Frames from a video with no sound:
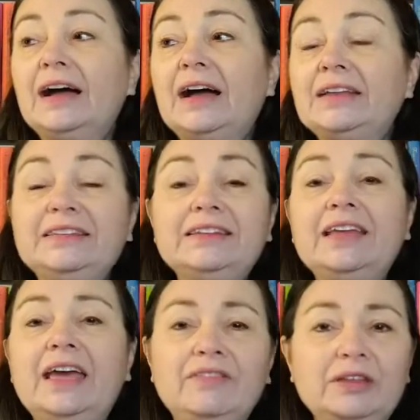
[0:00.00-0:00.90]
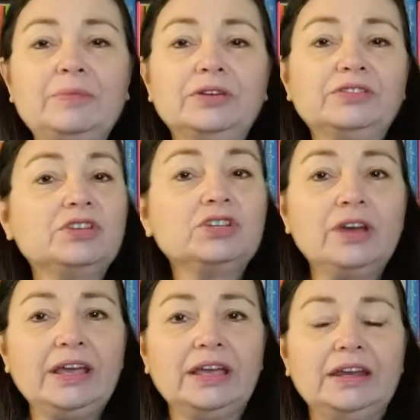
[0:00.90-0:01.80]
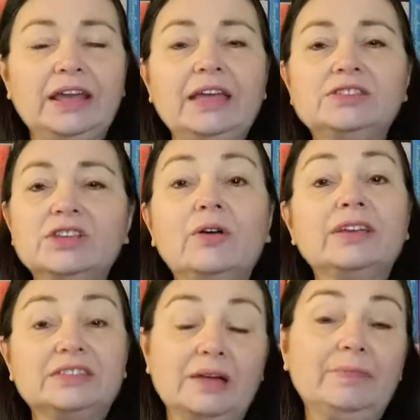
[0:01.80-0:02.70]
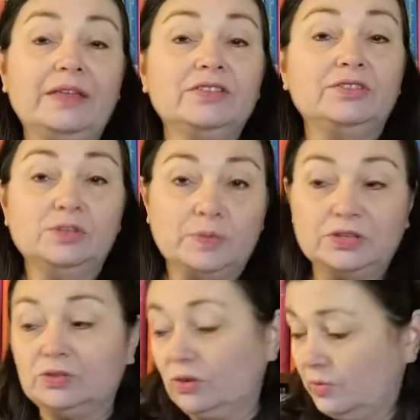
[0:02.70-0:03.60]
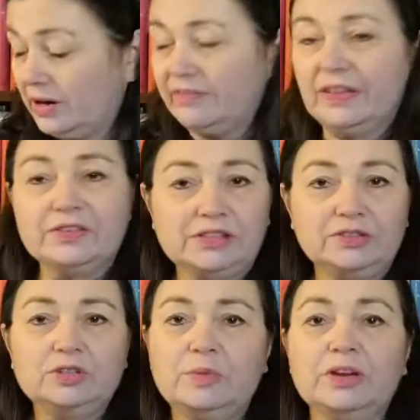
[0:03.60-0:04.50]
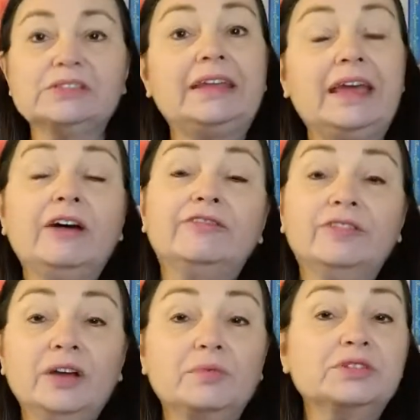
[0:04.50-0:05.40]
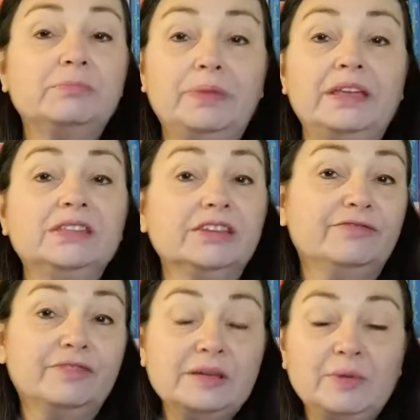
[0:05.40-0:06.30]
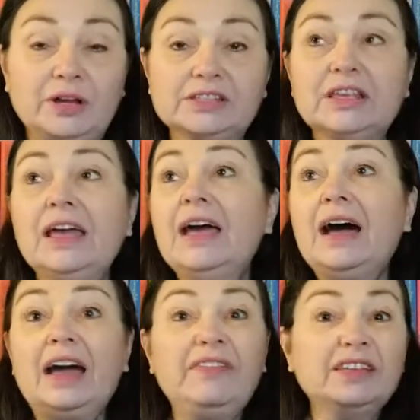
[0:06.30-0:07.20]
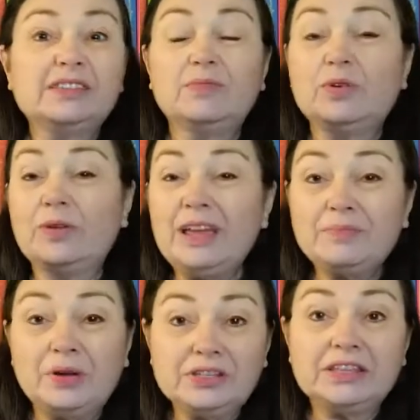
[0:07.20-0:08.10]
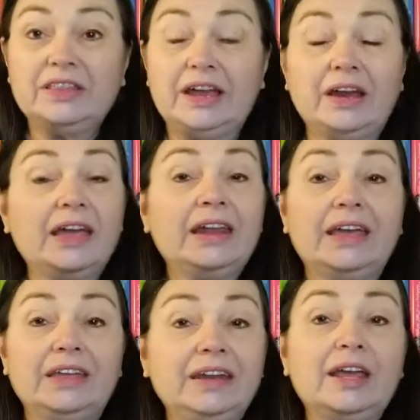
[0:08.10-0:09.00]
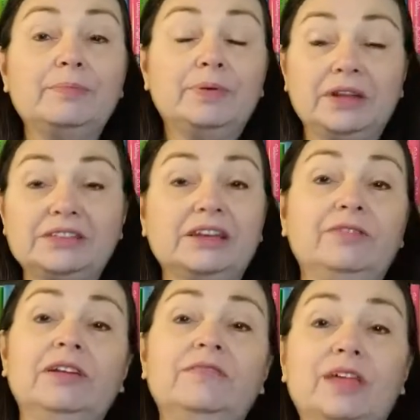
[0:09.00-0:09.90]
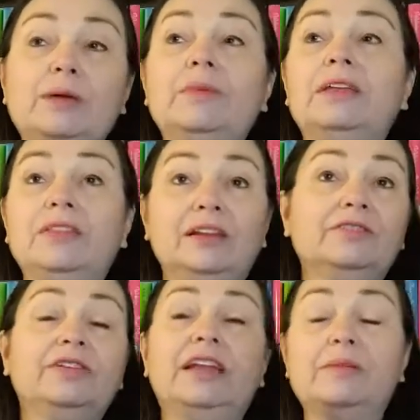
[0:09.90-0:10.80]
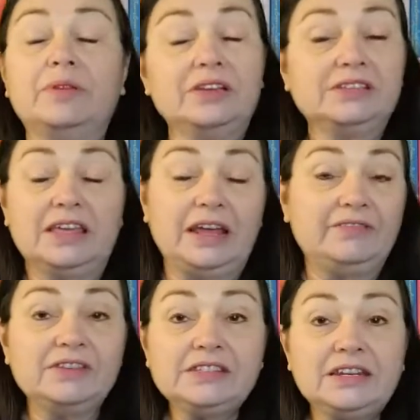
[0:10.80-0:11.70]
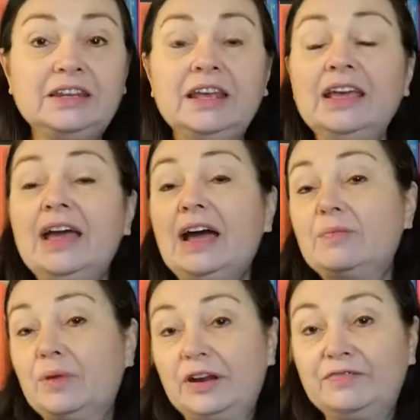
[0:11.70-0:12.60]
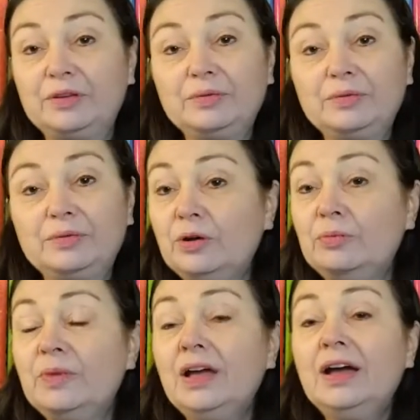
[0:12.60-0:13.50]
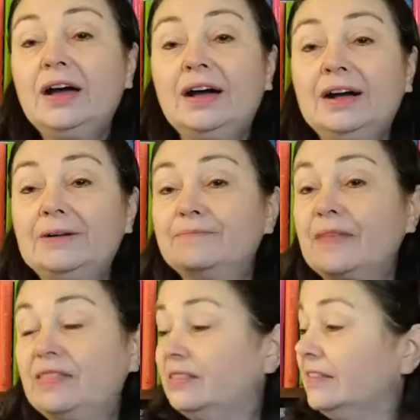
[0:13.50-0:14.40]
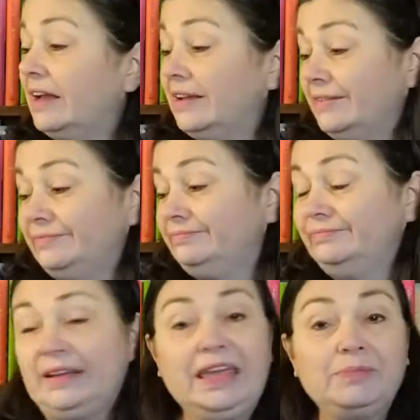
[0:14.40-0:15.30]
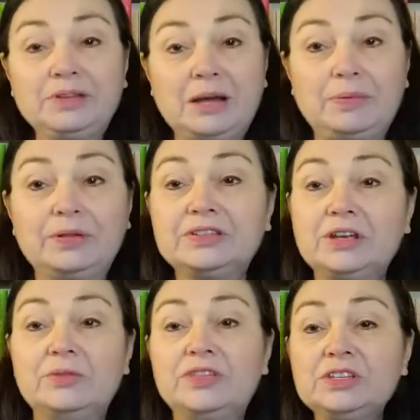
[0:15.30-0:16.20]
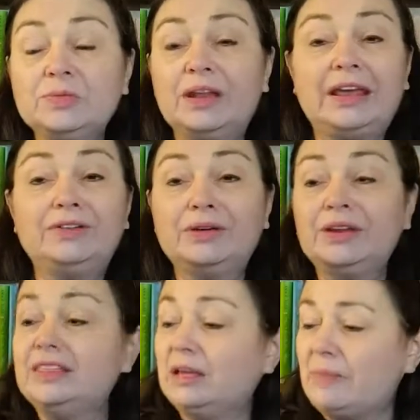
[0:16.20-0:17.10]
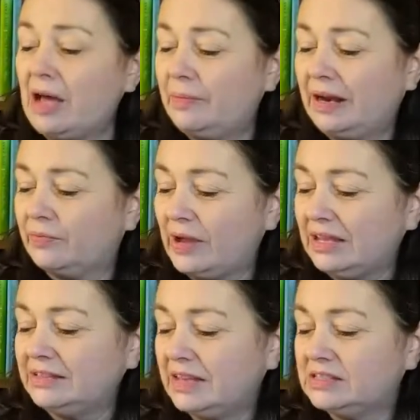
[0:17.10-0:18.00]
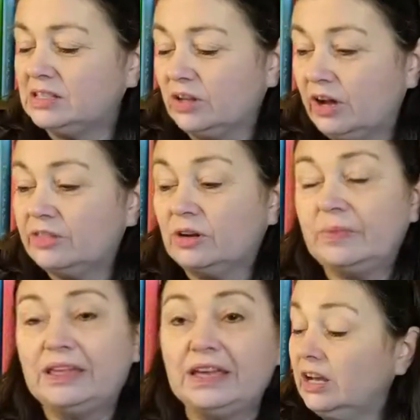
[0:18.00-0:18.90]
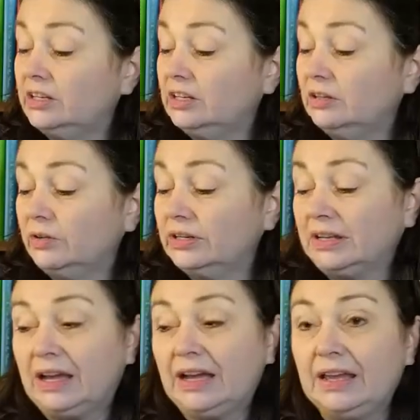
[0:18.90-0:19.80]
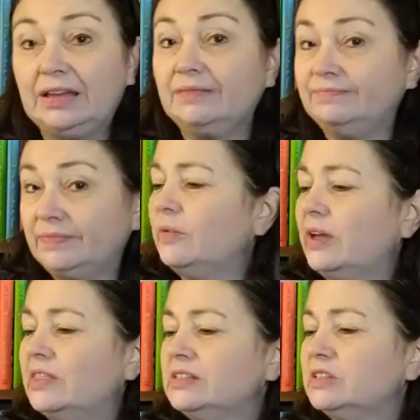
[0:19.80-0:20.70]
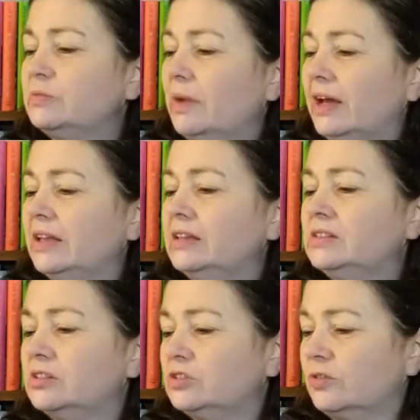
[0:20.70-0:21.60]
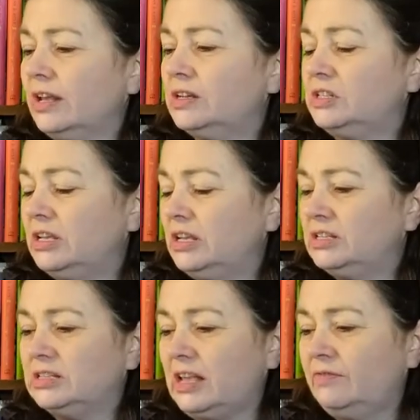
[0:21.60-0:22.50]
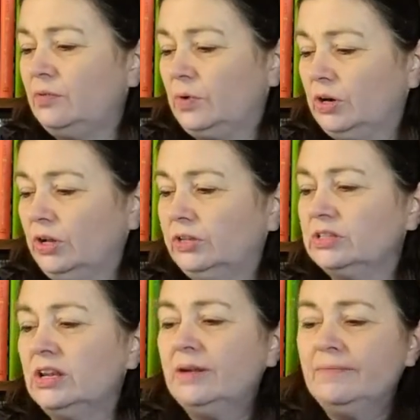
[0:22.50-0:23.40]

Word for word: I didn't have any books to trade, and so I stopped by this used bookstore where I found those other 2 books, and out front were some bins of free books. I found some great books in there, and I ended up putting several of them in the little free libraries that I visited. I brought a few home, and I kept a couple. So this one I don't know anything about, but I recognize this author because Tanya Lloyd Kai. Anyway, this is Maya's Strategy to Save the World,